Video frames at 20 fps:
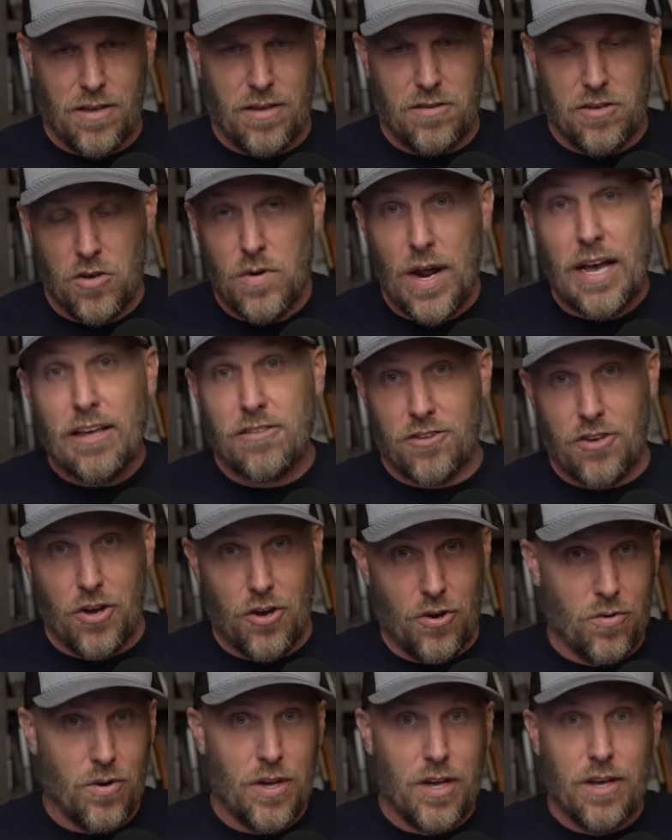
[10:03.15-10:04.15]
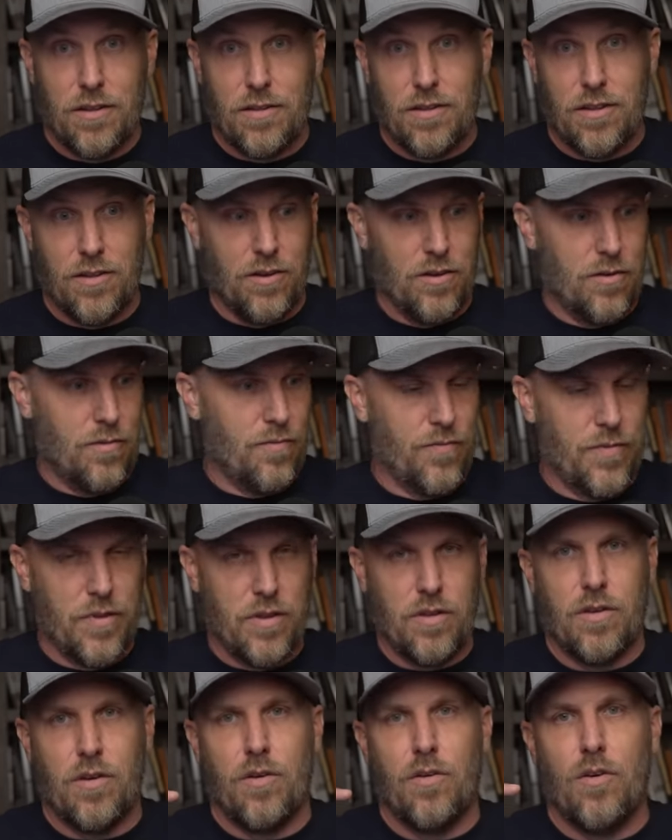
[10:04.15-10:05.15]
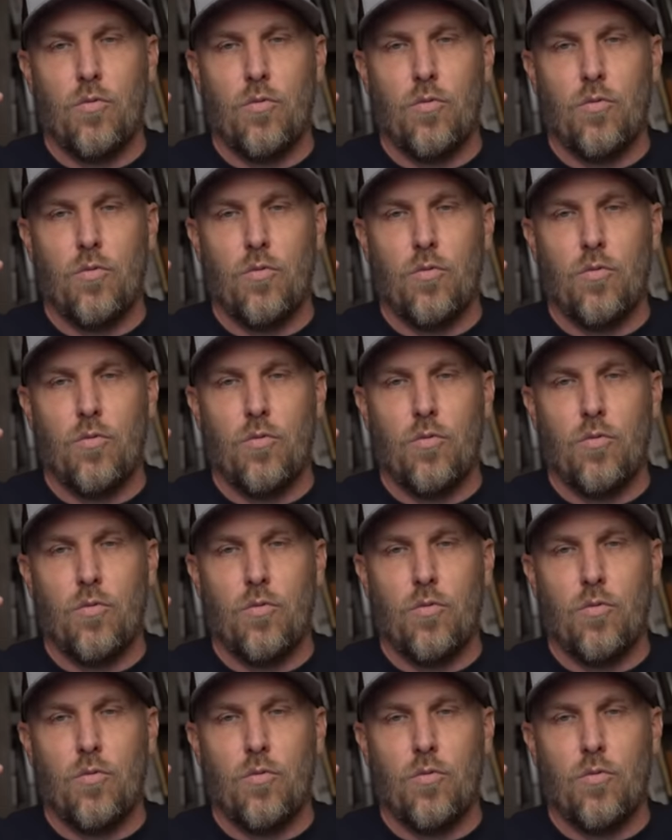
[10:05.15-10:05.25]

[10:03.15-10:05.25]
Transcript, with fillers: UNESCO, the uh, uh,